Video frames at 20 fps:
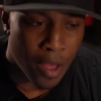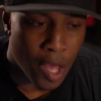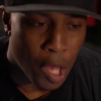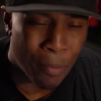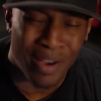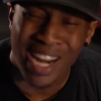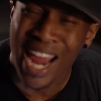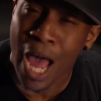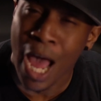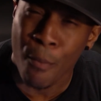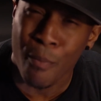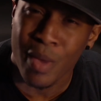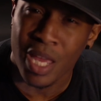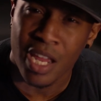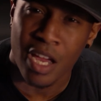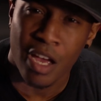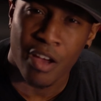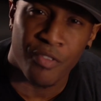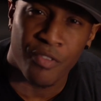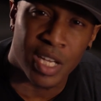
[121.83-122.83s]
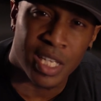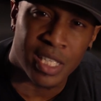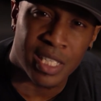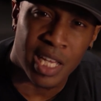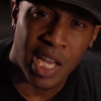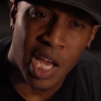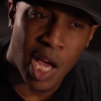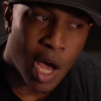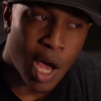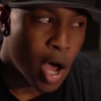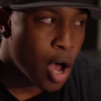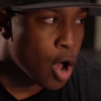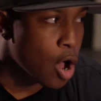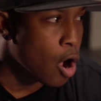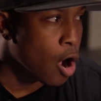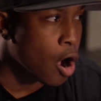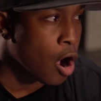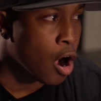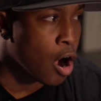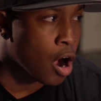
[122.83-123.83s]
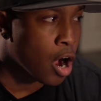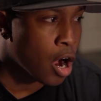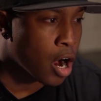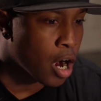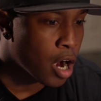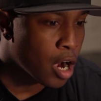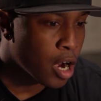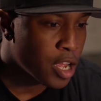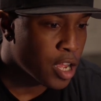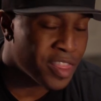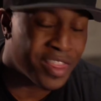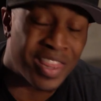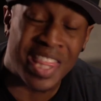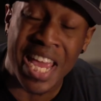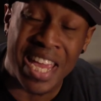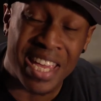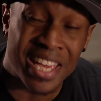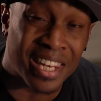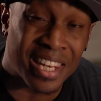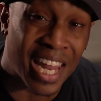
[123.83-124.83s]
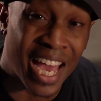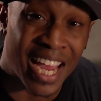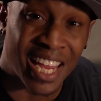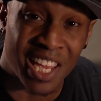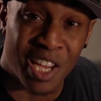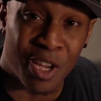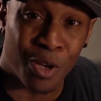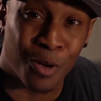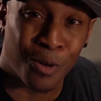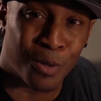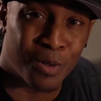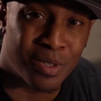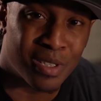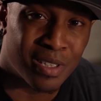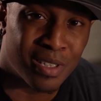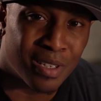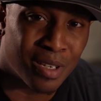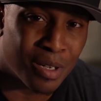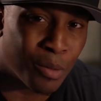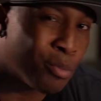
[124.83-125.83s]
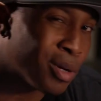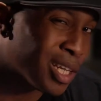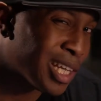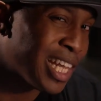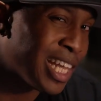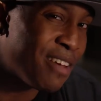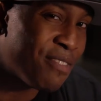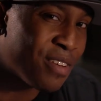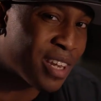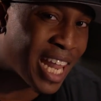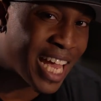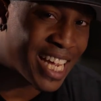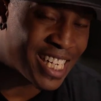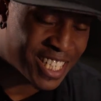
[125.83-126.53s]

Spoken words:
But how many of us are thinking like eagles but living like